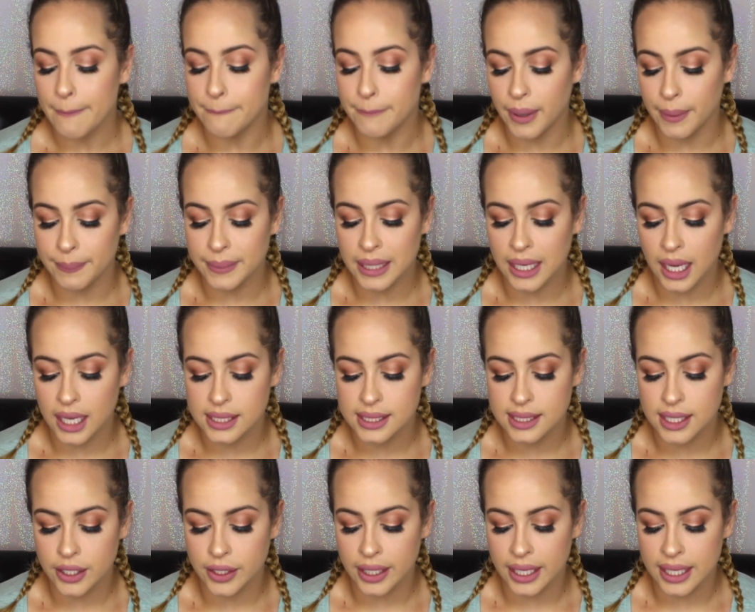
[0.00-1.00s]
but
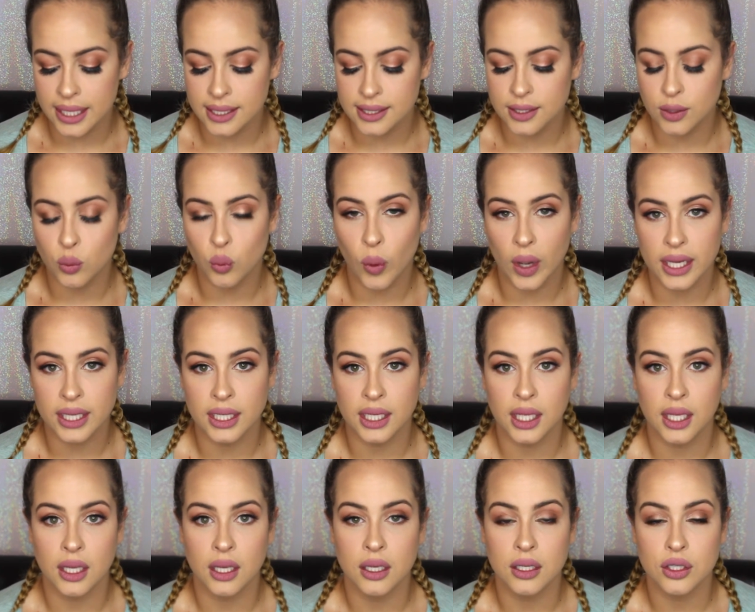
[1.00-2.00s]
because there is the
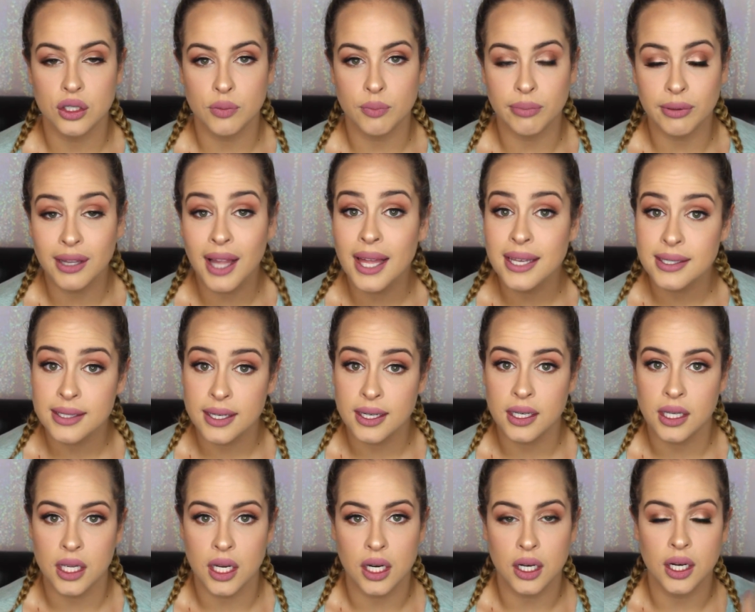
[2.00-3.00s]
whitening blend
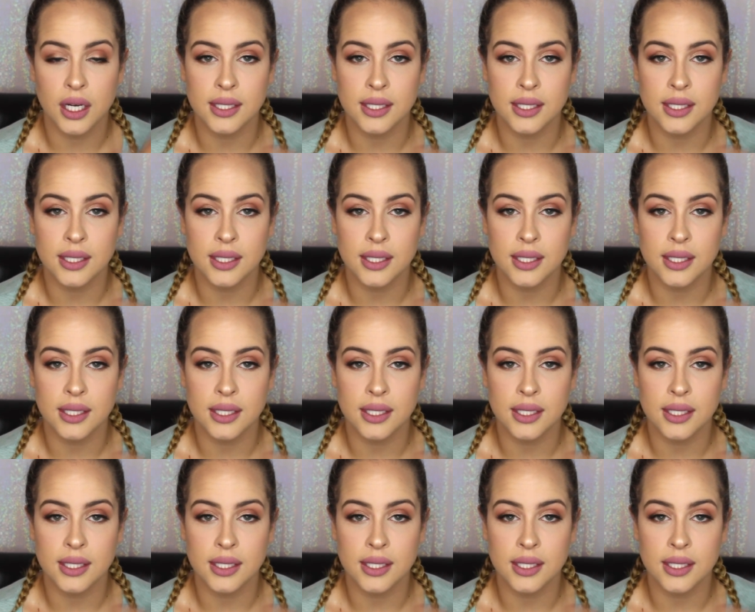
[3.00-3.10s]
in here,